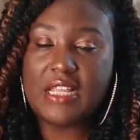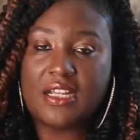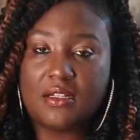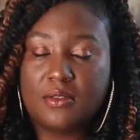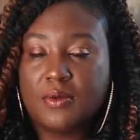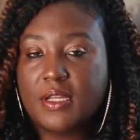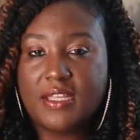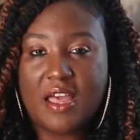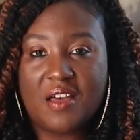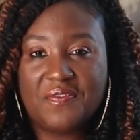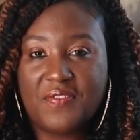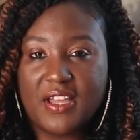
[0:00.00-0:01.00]
Now,
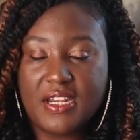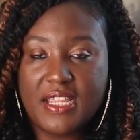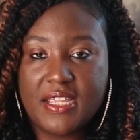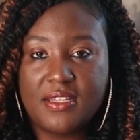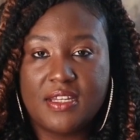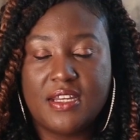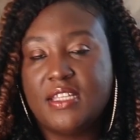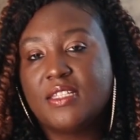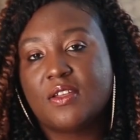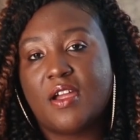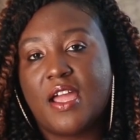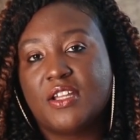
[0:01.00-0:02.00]
Calfani and
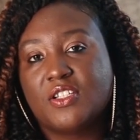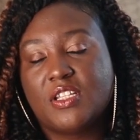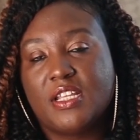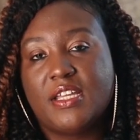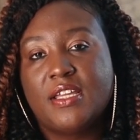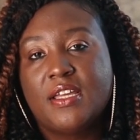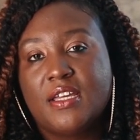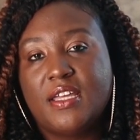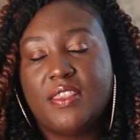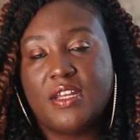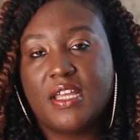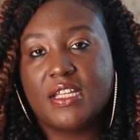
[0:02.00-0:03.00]
Denise are actually
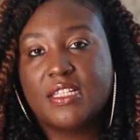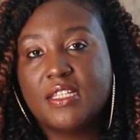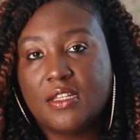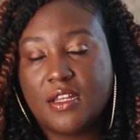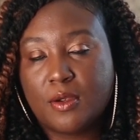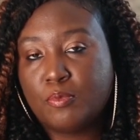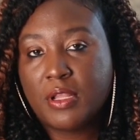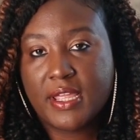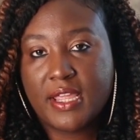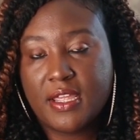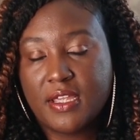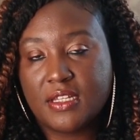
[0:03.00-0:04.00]
in the next scene. They're
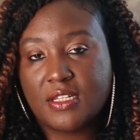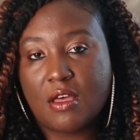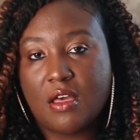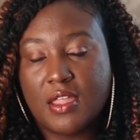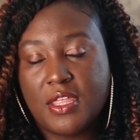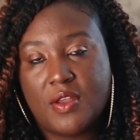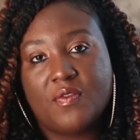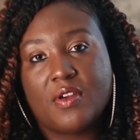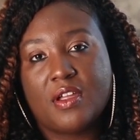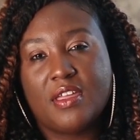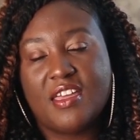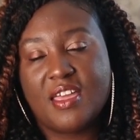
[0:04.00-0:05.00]
playing and talking over
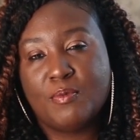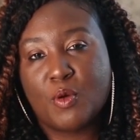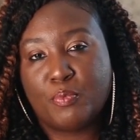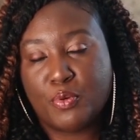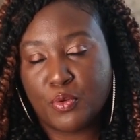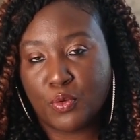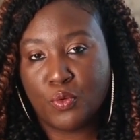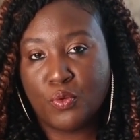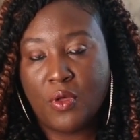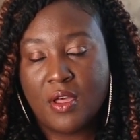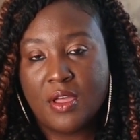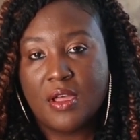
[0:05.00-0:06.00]
a game of pool.
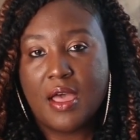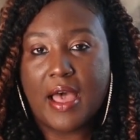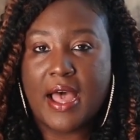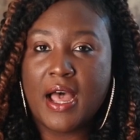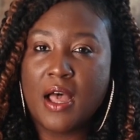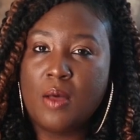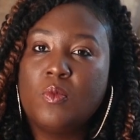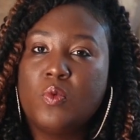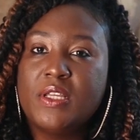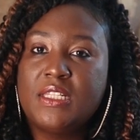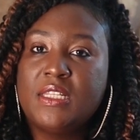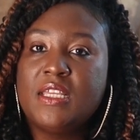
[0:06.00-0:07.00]

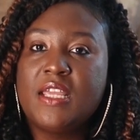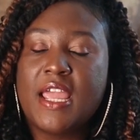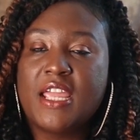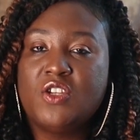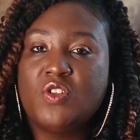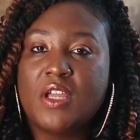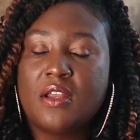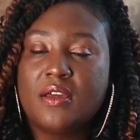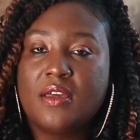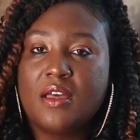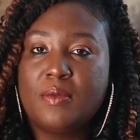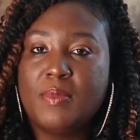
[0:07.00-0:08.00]
We see Adriana
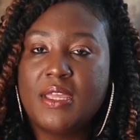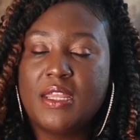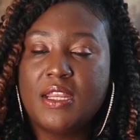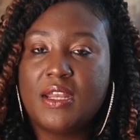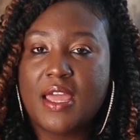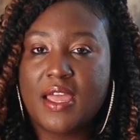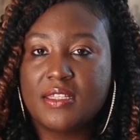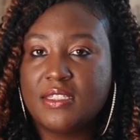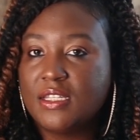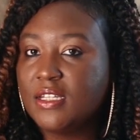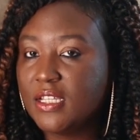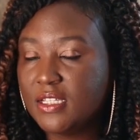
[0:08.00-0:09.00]
come in and ask
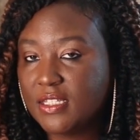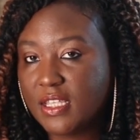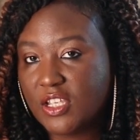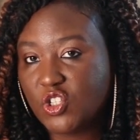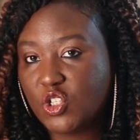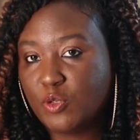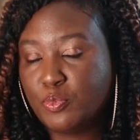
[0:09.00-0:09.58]
Denise, can she